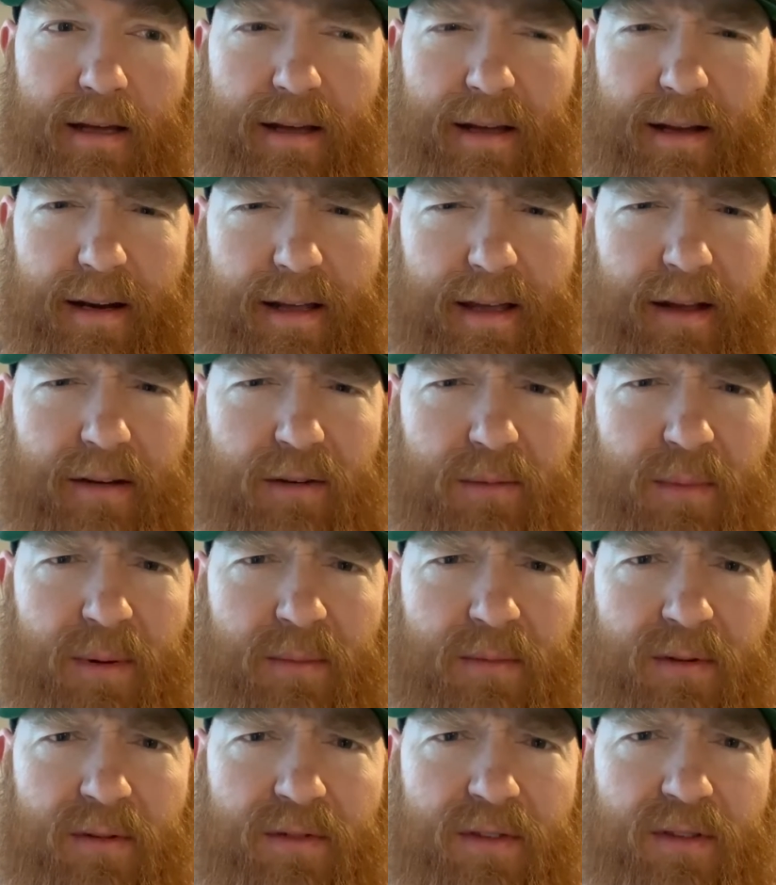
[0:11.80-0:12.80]
And I can't
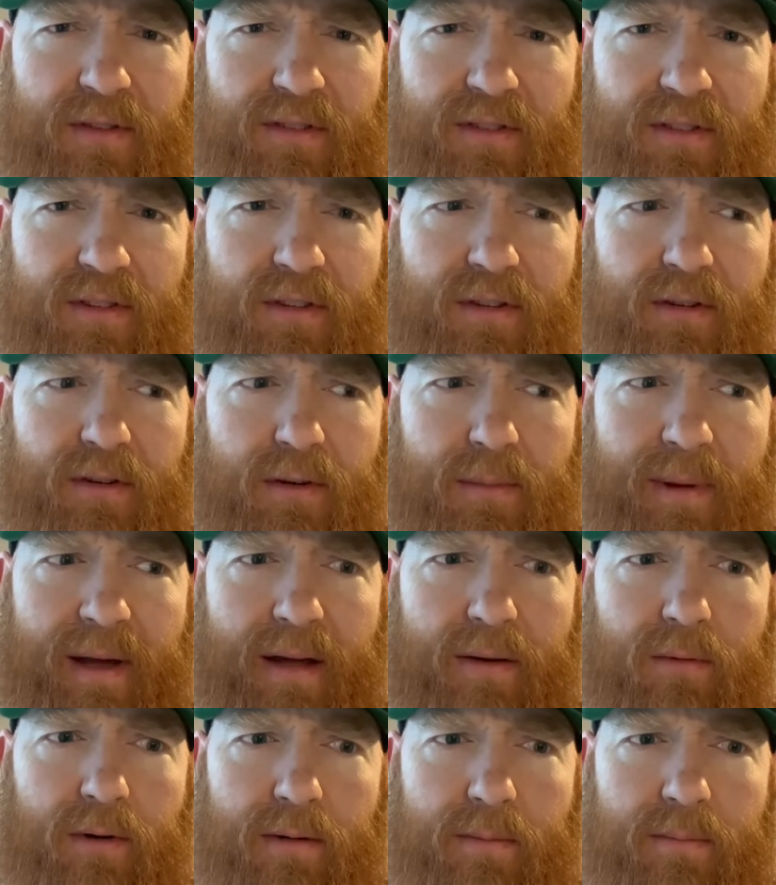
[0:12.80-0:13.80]
remember if this is a good or a
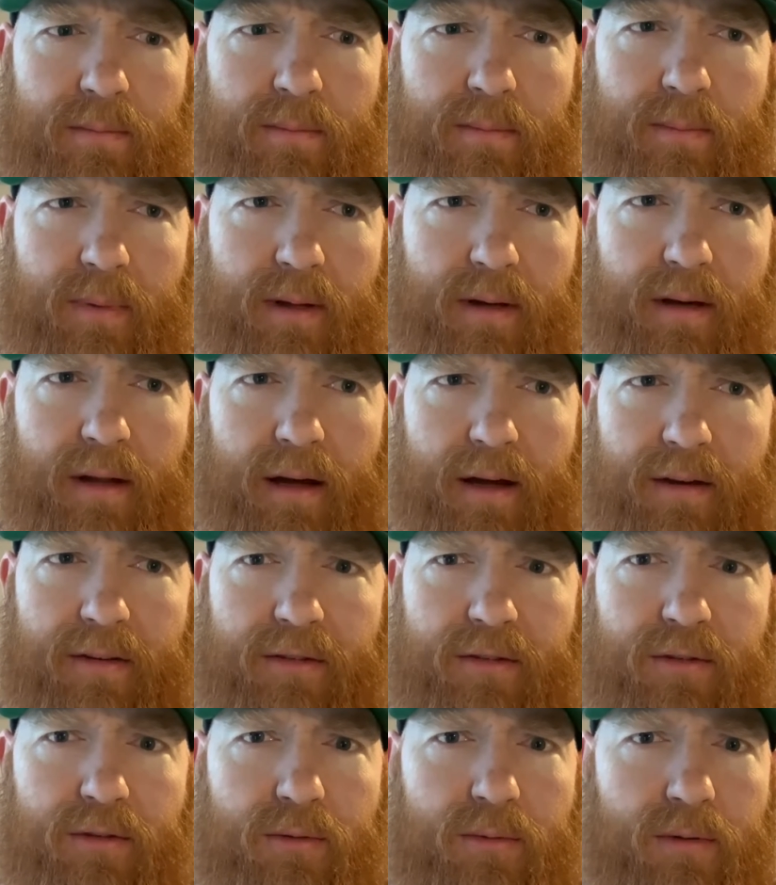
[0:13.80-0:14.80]
bad one, but I
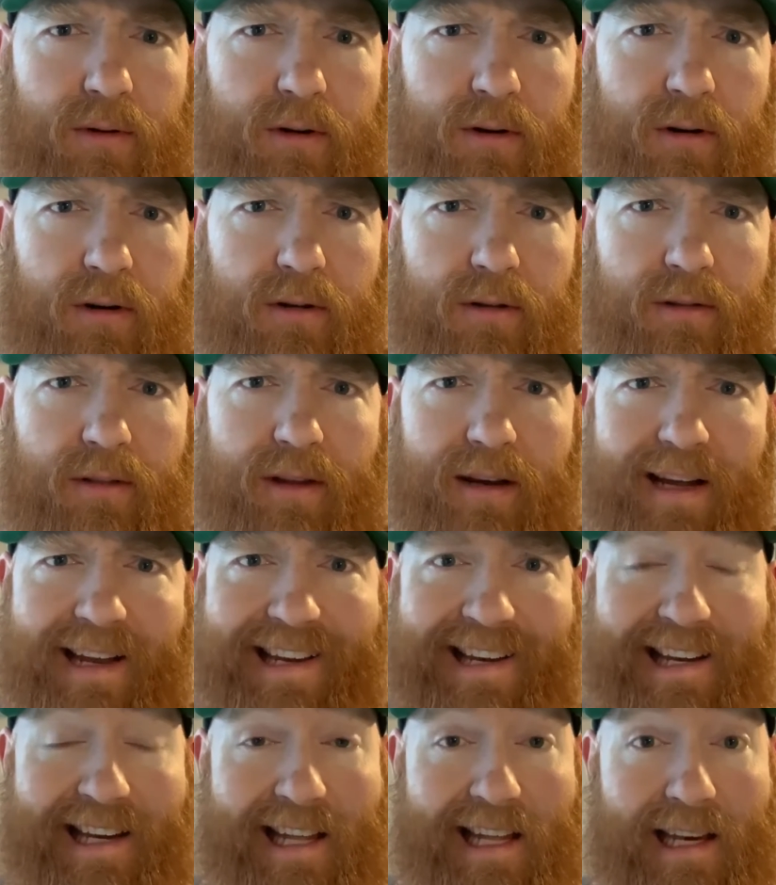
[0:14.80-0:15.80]
do recall that I
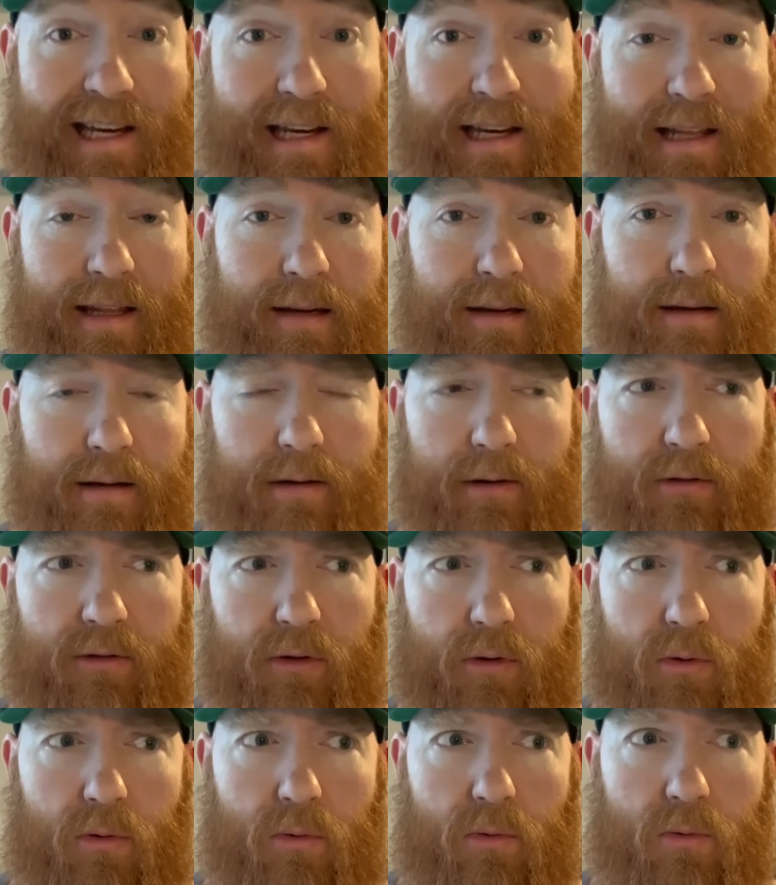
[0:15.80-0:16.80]
needed it.
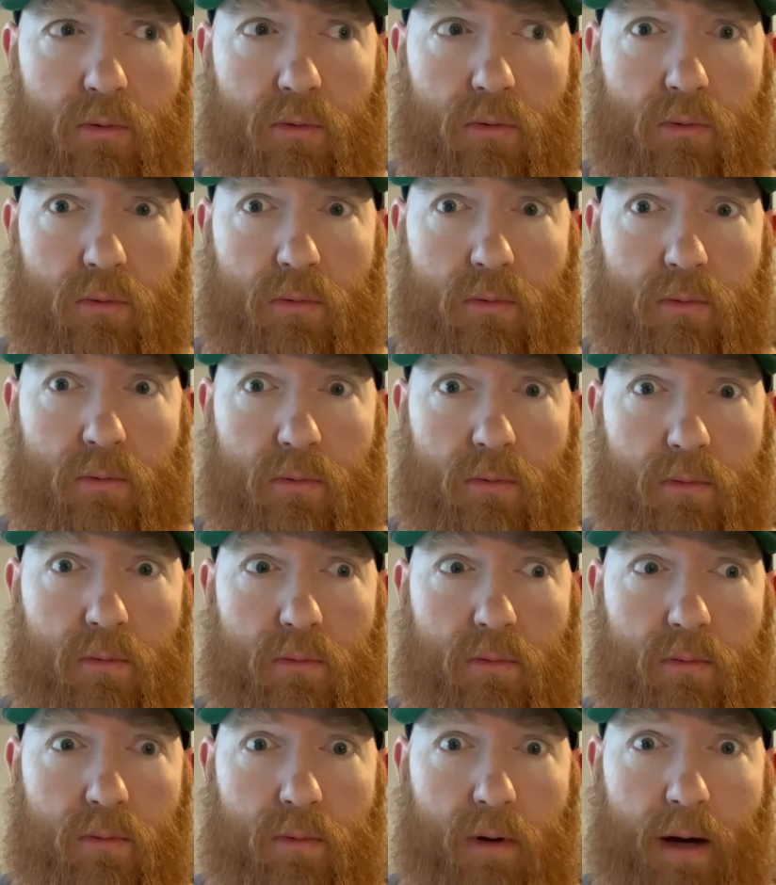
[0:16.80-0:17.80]
So I'm
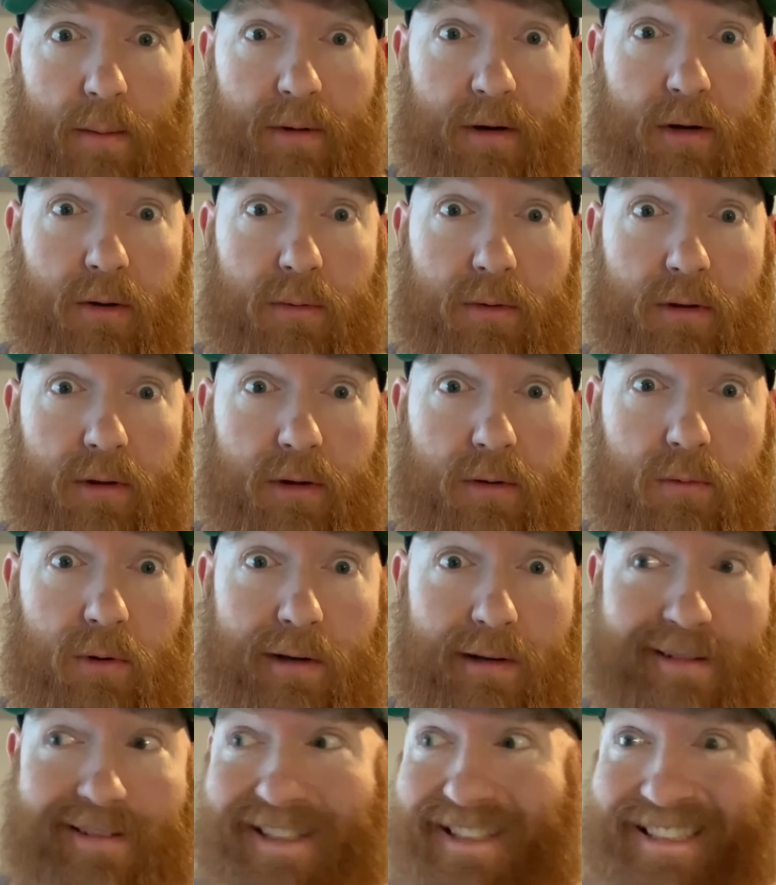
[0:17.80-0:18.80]
gonna go with good
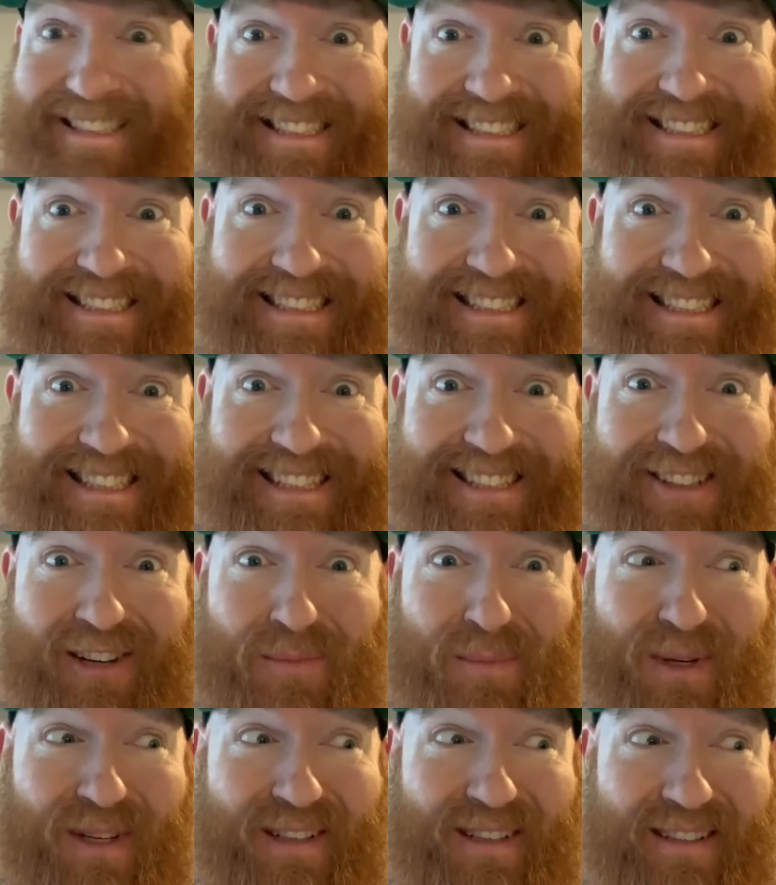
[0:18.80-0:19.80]
one. Let's
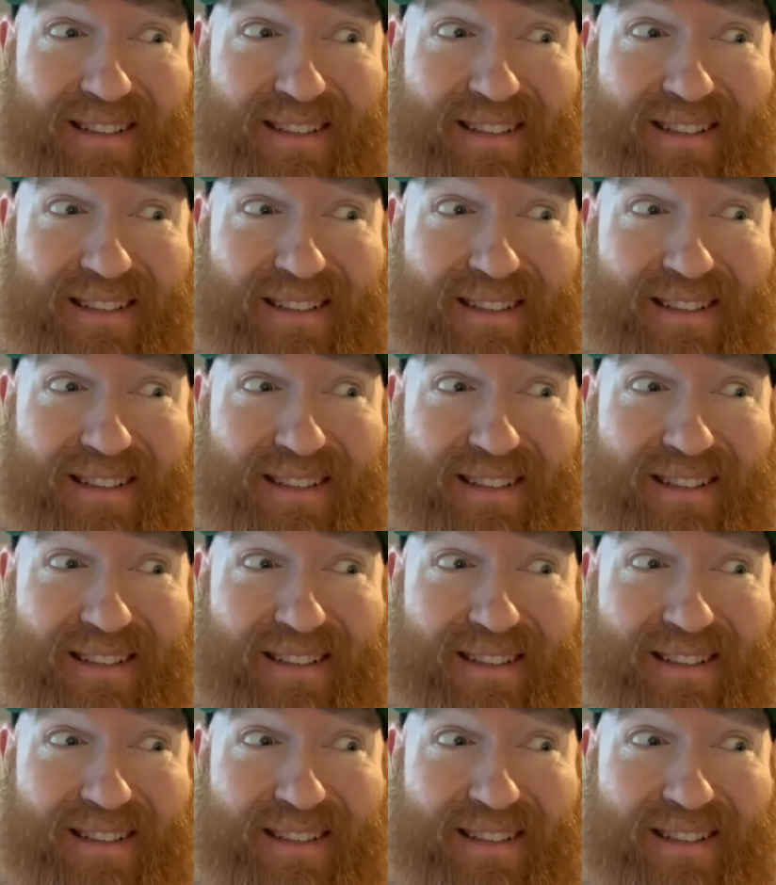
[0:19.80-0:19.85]
hope.